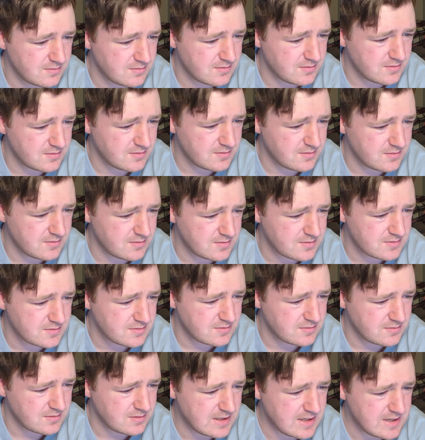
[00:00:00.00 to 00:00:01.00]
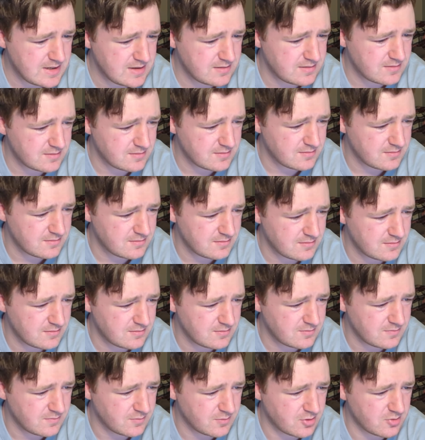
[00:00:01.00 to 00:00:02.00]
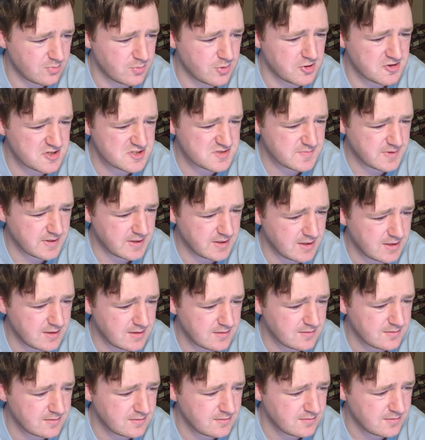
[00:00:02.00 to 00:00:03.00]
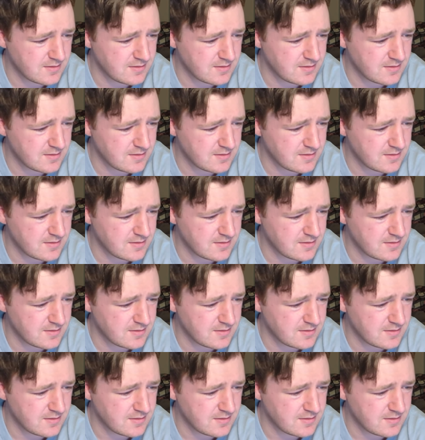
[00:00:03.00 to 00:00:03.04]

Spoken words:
eight. We'll go Broncos by eight.